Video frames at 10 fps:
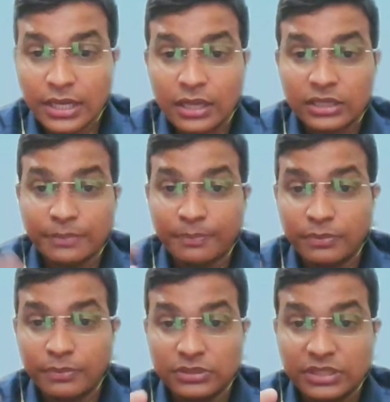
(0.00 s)

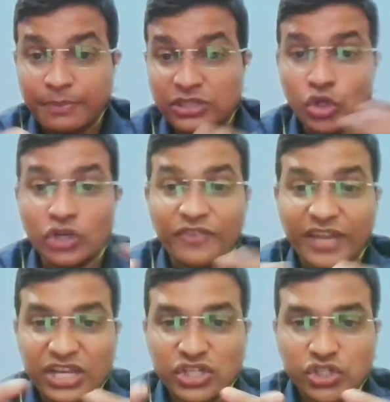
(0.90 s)
the
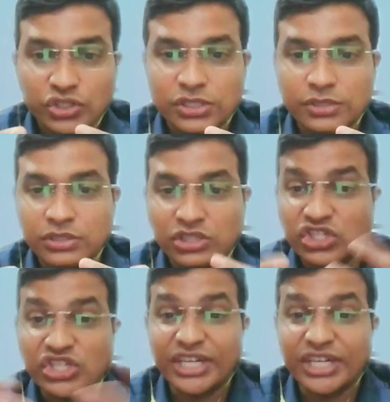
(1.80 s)
personification, the
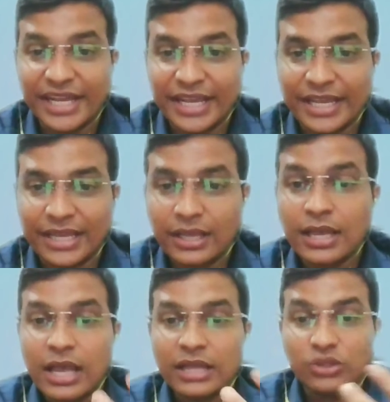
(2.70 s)
cheating,
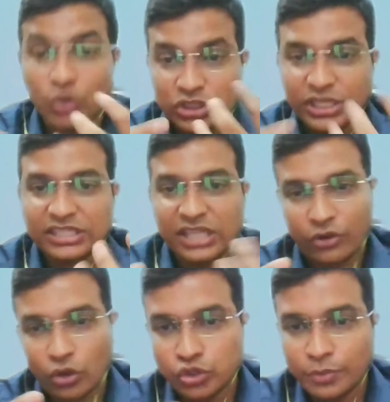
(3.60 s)
those things are
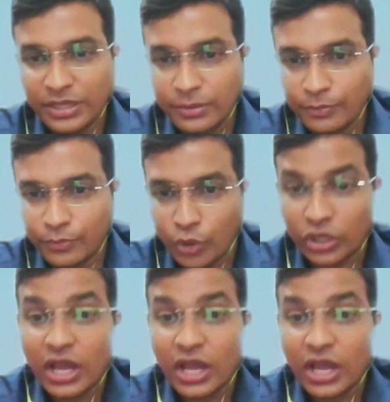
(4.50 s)
also being brought.